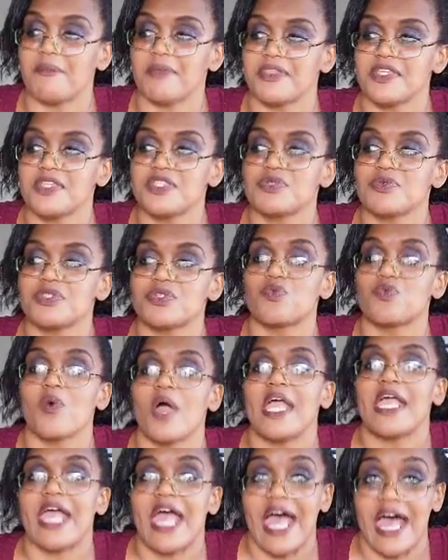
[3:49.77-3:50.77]
but this was
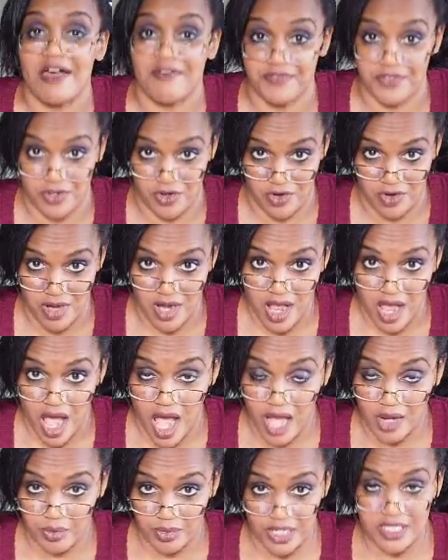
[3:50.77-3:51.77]
way after
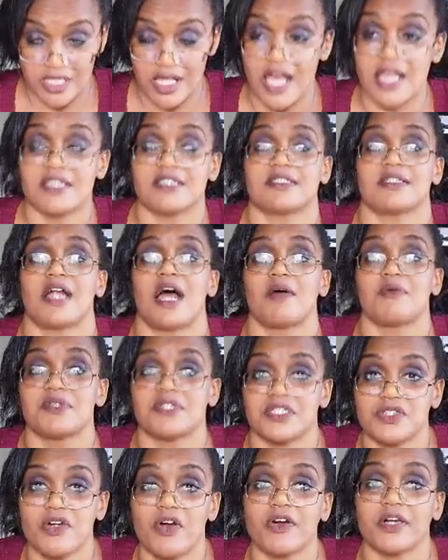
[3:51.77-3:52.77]
I realized that I was
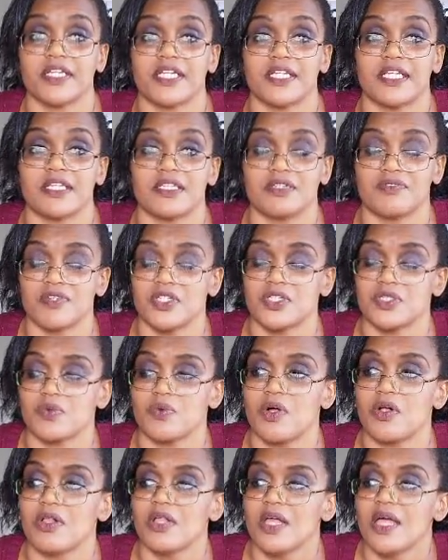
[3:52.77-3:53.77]
a targeted individual.